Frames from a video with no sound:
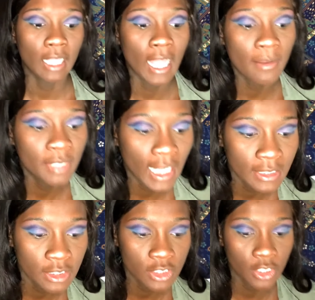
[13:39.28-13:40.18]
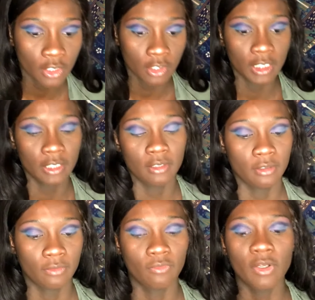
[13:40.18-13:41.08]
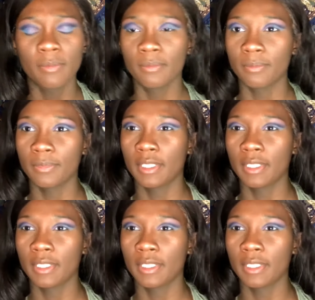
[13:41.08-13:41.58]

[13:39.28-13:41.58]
I'm not deterring from